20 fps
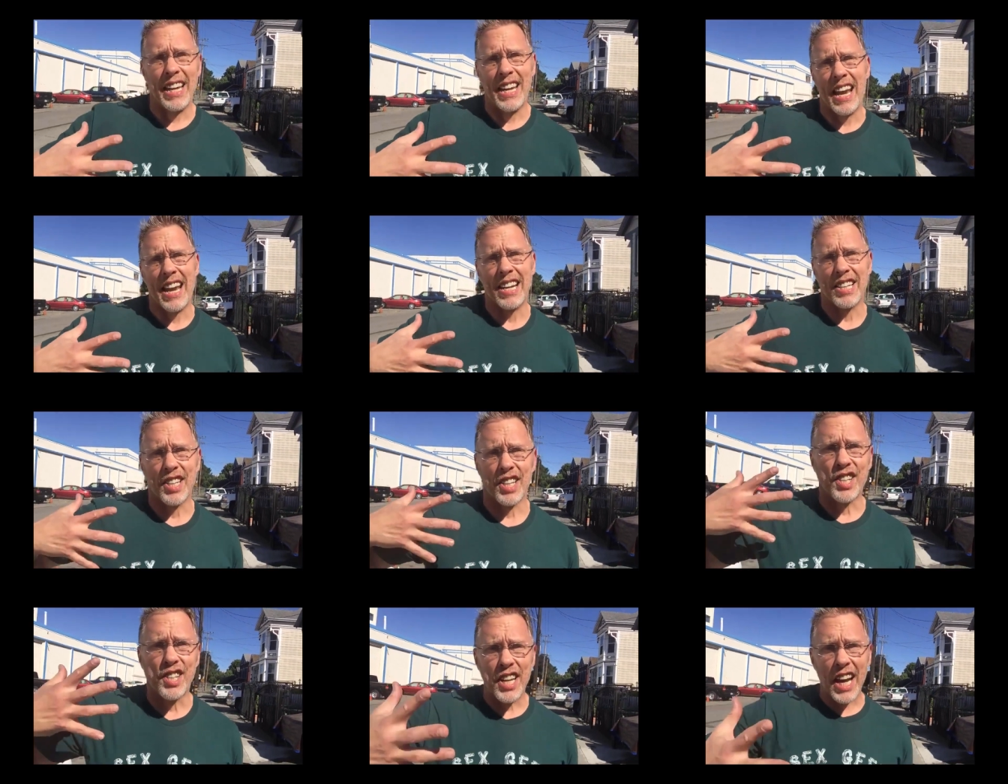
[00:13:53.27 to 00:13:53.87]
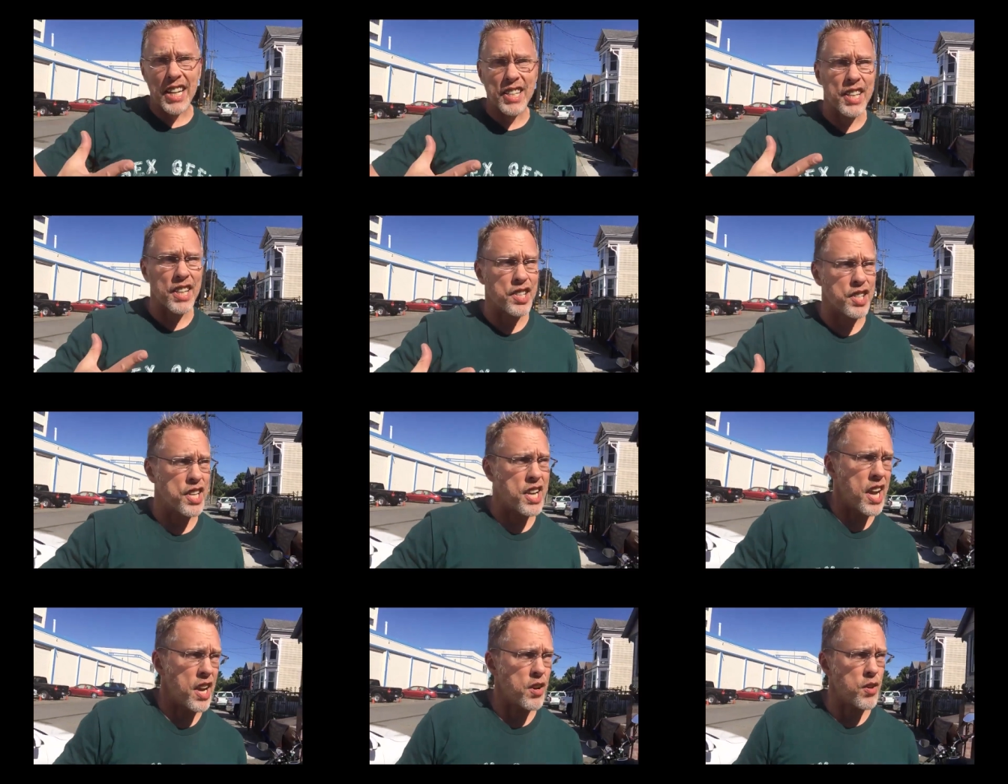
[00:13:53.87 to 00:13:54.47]
And then as a sex
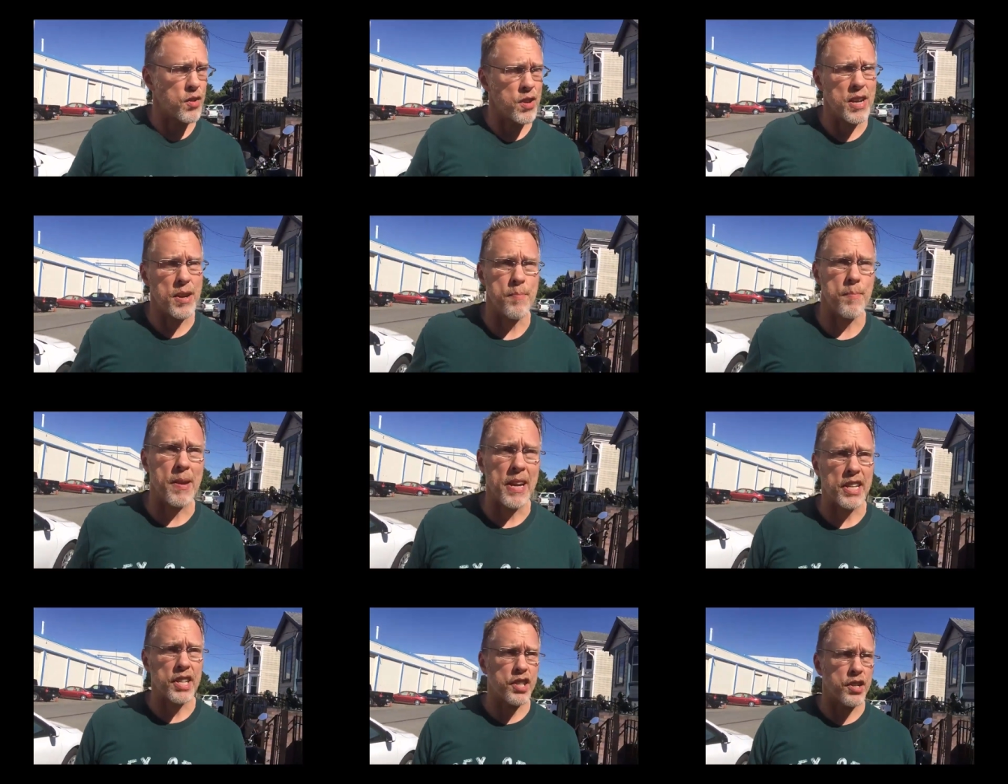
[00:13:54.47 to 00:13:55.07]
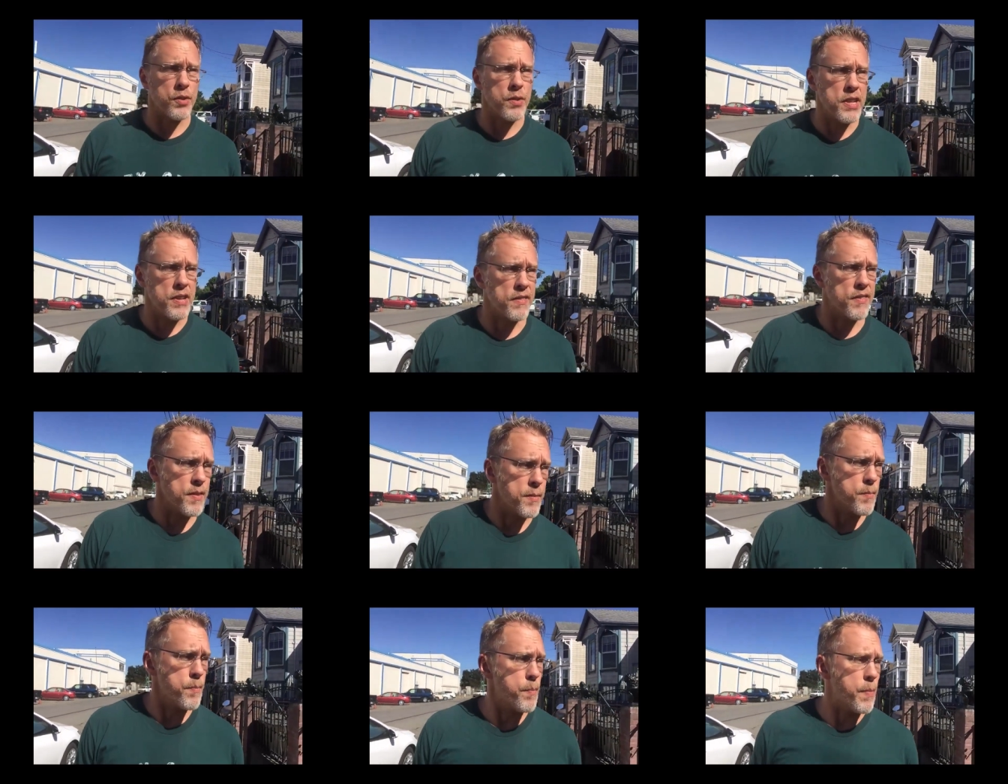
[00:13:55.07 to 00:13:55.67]
educator, it makes you
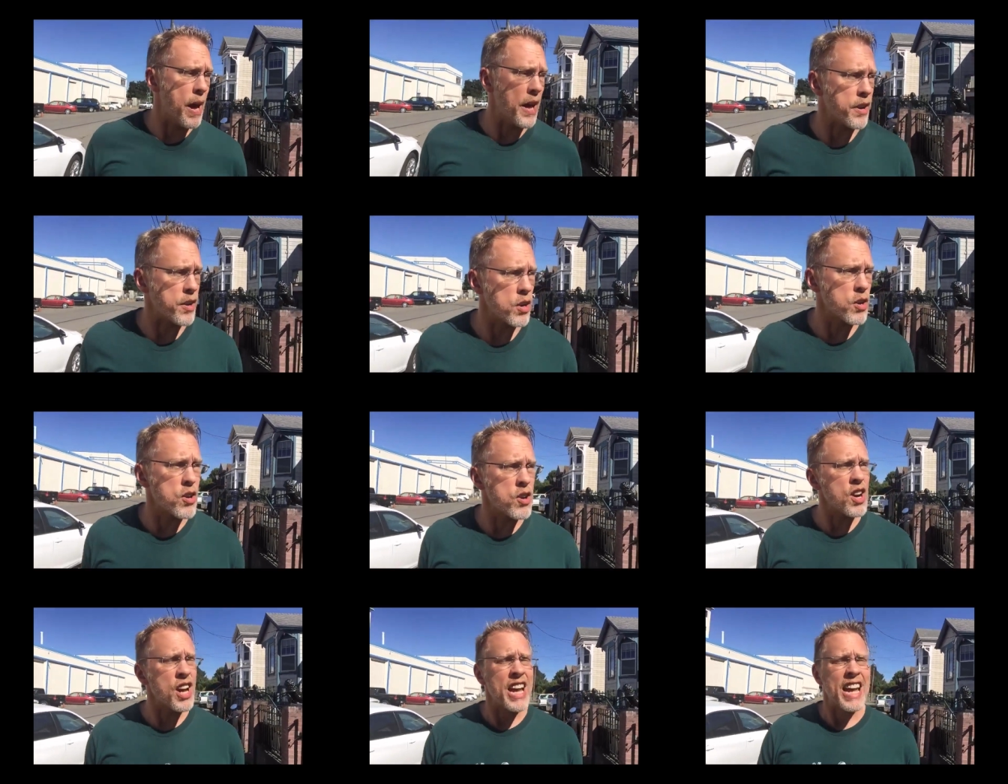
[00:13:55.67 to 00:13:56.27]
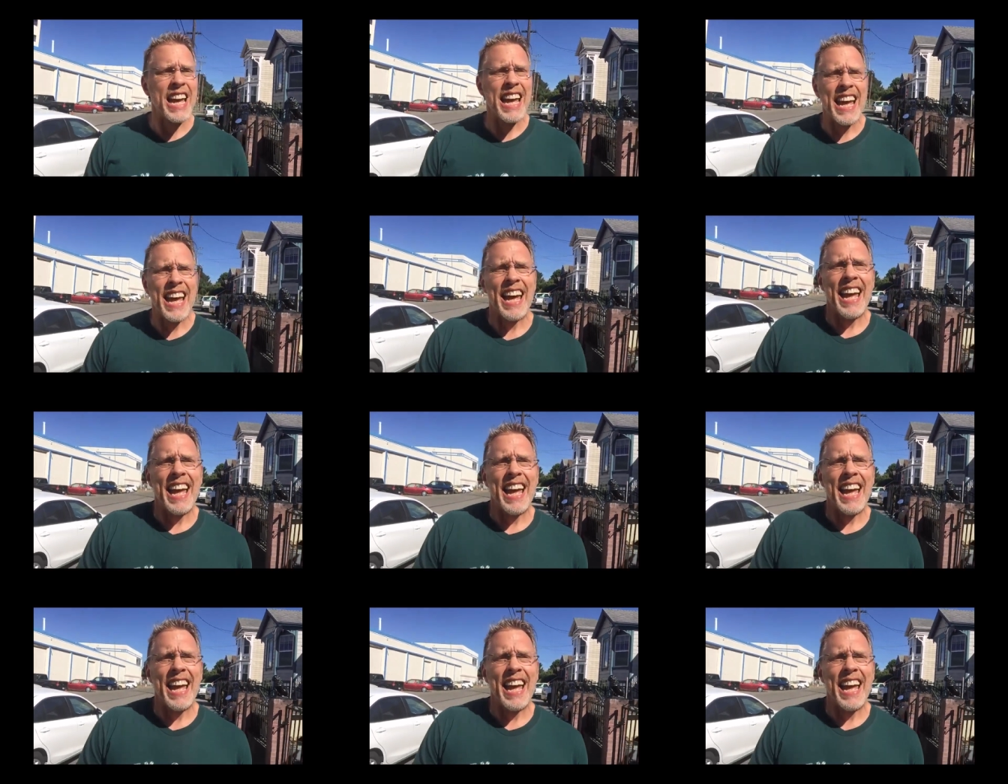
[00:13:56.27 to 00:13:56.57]
even better